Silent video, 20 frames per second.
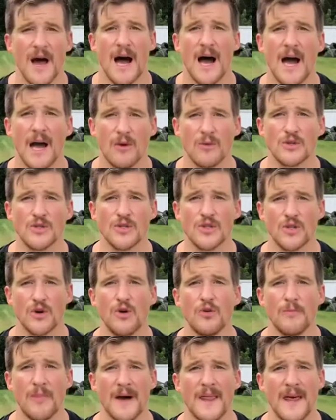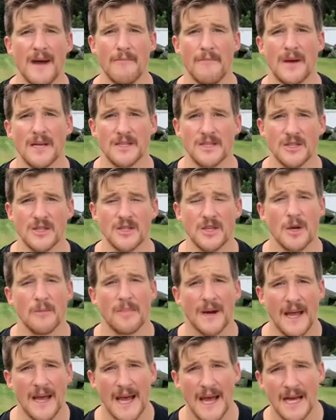I was sold by that message,
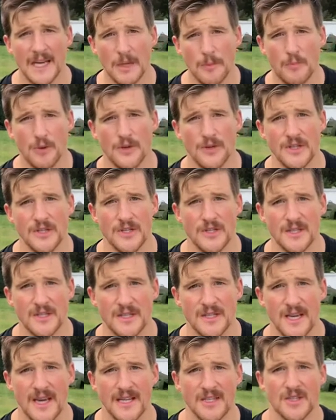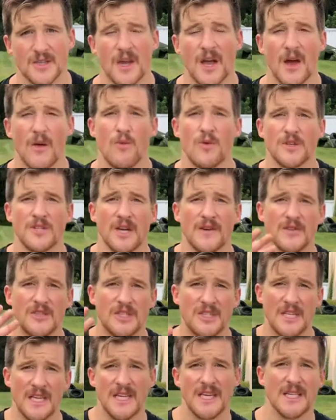but I had to put this to the test, which I've
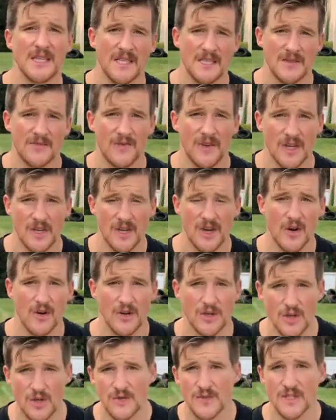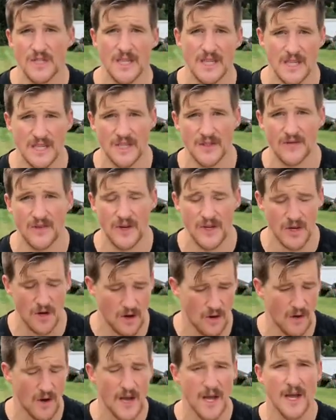seen in this video and you've seen in this
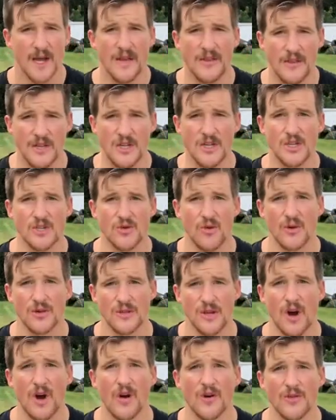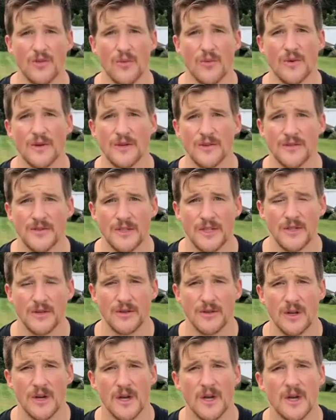video. These shorts are the real
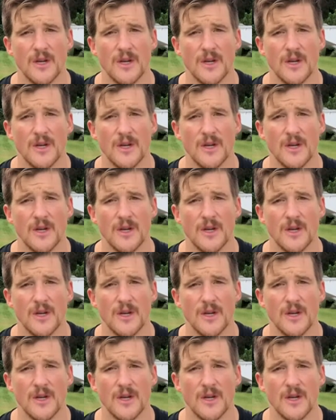deal.